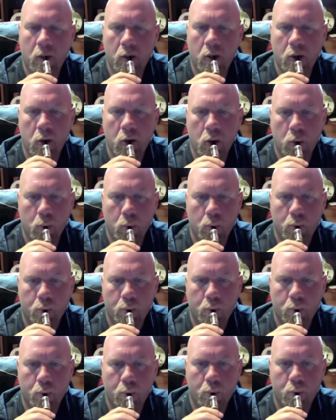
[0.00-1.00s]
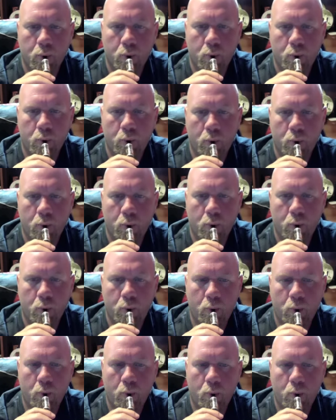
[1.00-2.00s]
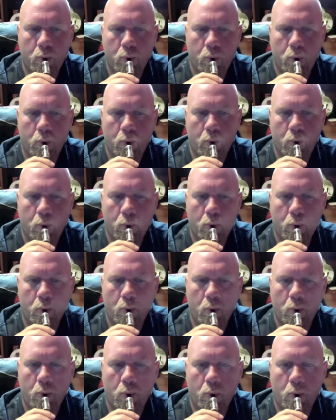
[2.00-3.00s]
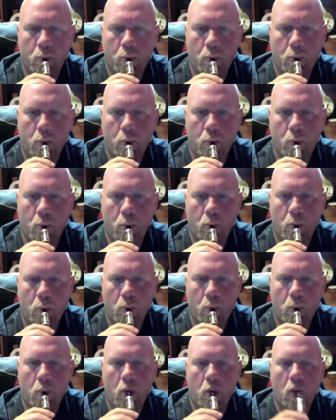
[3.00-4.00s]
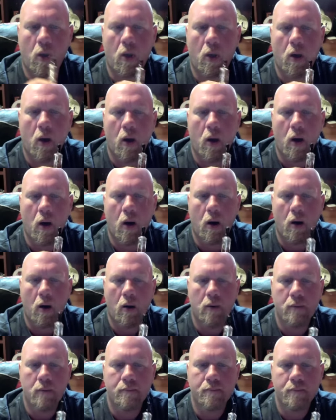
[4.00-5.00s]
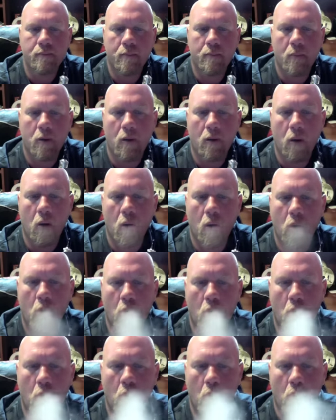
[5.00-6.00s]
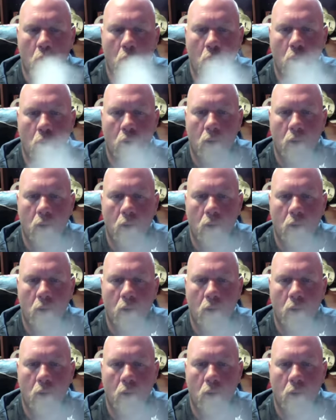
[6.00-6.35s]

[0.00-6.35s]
(silence)